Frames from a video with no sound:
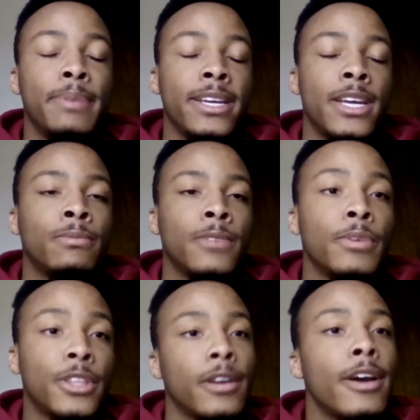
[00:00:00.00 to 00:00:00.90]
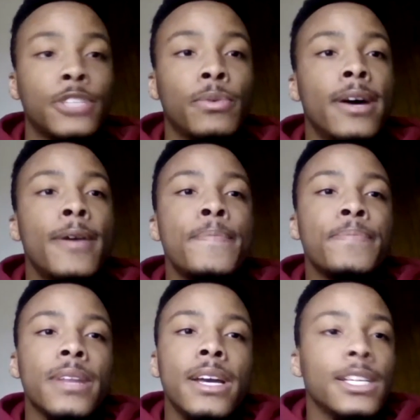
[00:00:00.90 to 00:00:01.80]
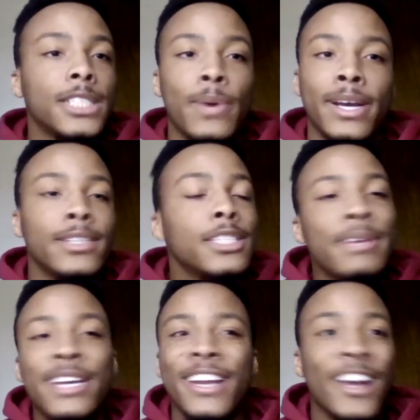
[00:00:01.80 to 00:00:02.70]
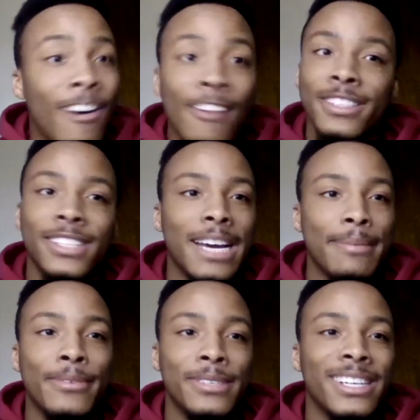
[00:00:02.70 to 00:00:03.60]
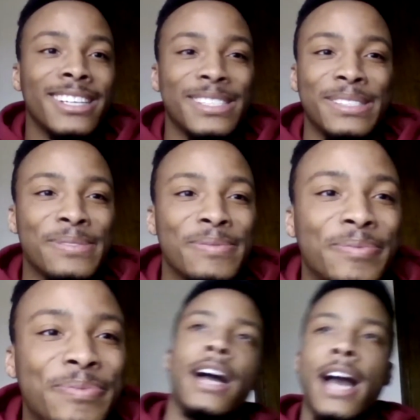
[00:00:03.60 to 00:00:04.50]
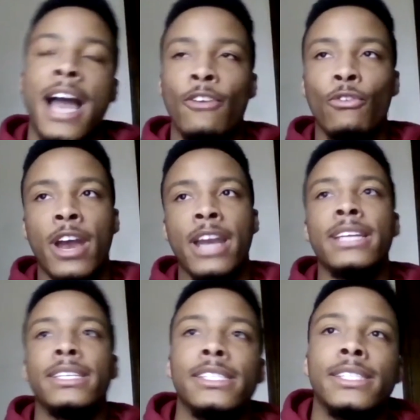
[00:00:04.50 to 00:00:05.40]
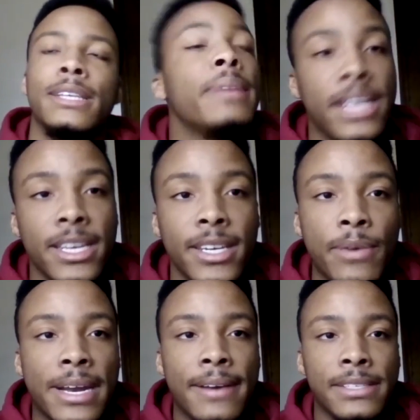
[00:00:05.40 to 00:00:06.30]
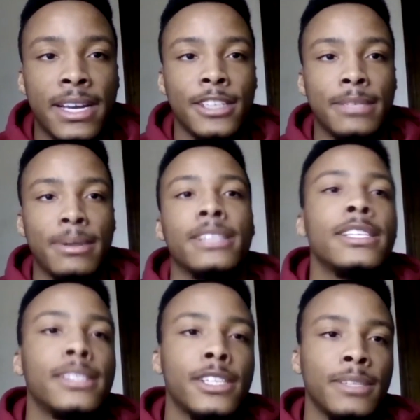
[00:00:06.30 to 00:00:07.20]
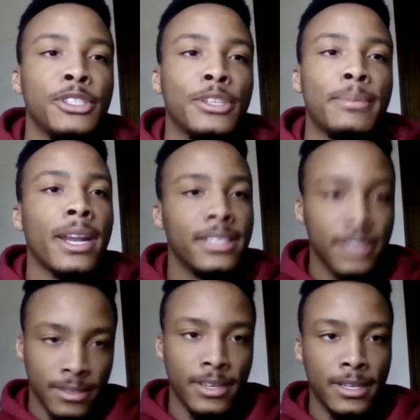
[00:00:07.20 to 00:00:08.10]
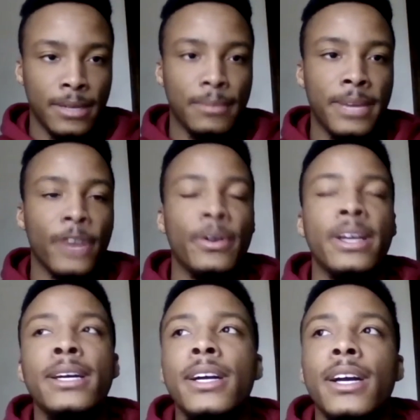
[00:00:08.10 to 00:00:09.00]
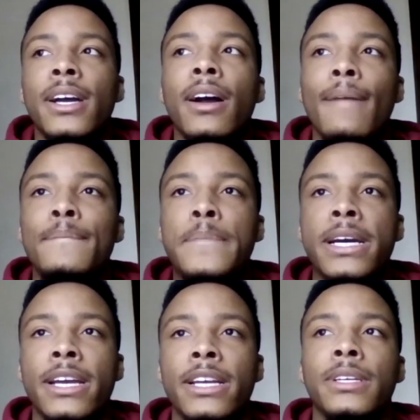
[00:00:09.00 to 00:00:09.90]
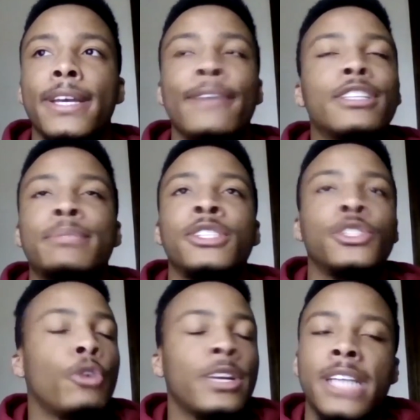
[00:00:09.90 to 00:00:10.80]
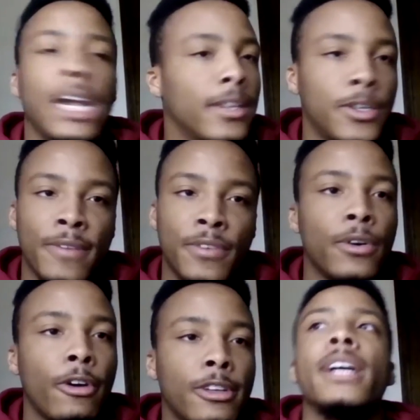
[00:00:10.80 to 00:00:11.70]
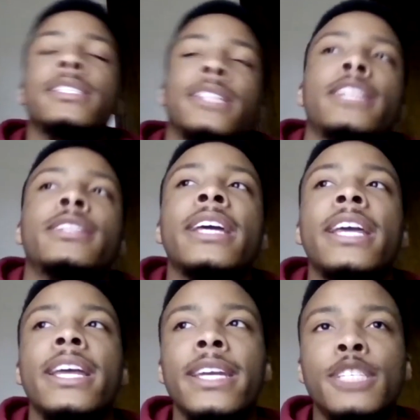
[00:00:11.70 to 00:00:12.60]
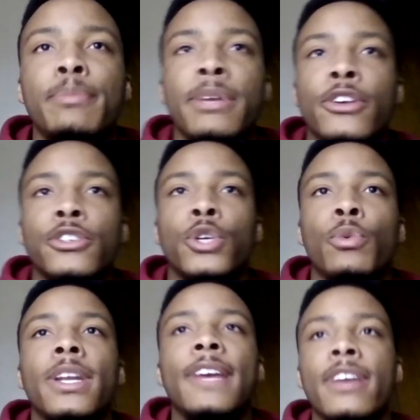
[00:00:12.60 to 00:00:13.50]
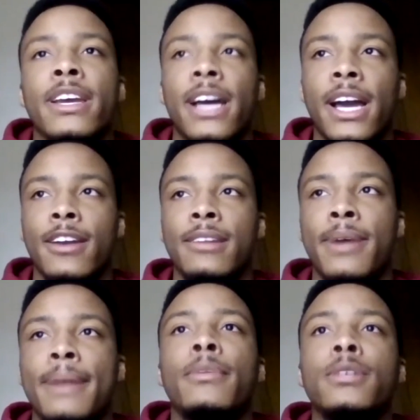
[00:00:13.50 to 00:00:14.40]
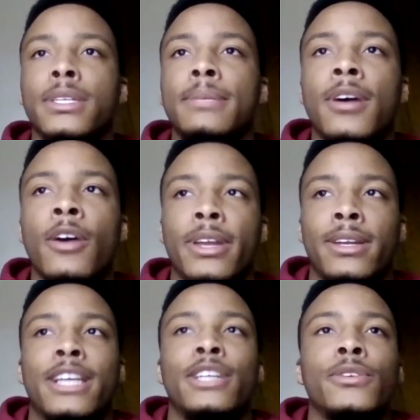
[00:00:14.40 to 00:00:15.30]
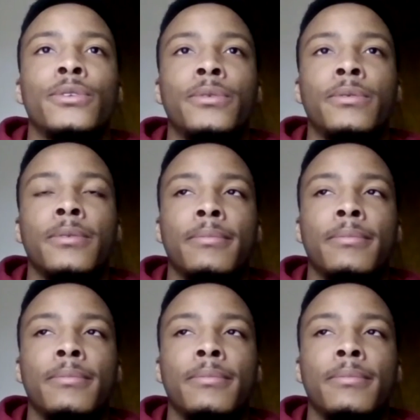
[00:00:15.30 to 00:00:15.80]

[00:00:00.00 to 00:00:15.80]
it with her as well. So I got to speak it all the time. It was awesome. I ran into some Hindi when I was in Hyderabad because it's such a metropolitan area, but it was majority Telugu, of course. See, the Hindi speakers who were living in Hyderabad, most of them already like knew